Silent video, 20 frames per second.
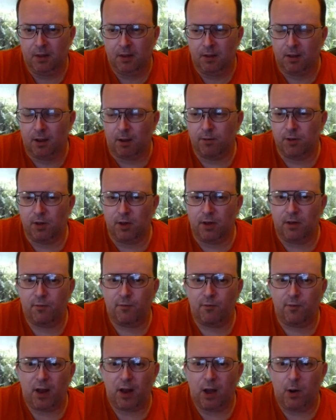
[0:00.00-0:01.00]
I was like, if
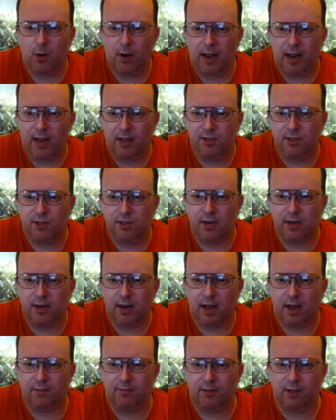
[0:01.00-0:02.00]
flower heads didn't
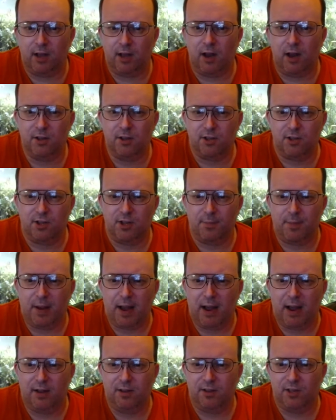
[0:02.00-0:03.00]
have the colours and the
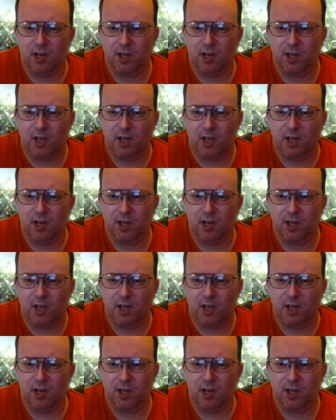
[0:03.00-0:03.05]
patterns,